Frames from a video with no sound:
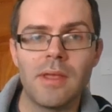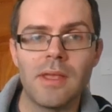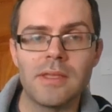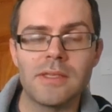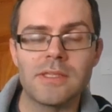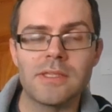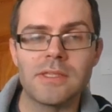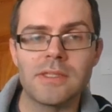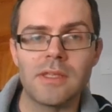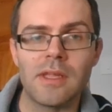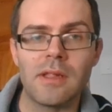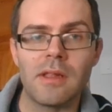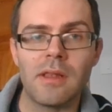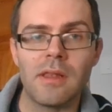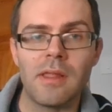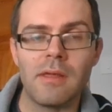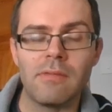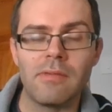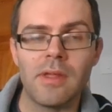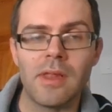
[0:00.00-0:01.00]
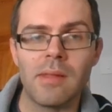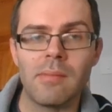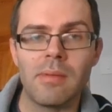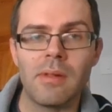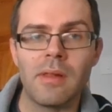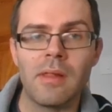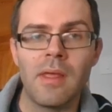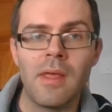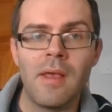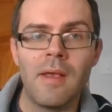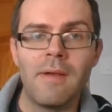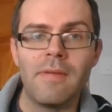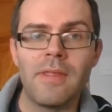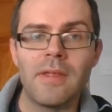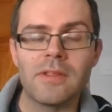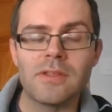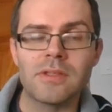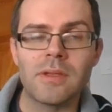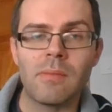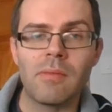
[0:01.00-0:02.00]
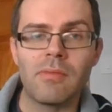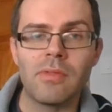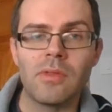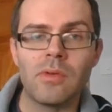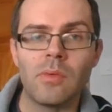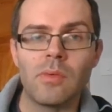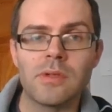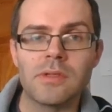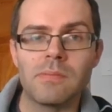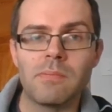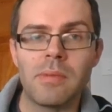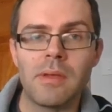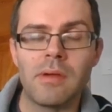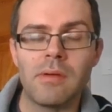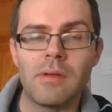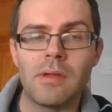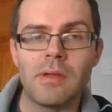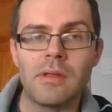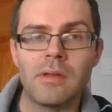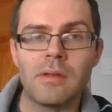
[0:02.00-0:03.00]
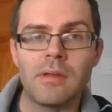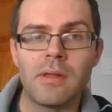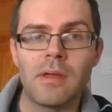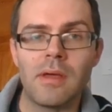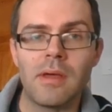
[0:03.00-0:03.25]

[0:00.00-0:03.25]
is still available, then some of the notice period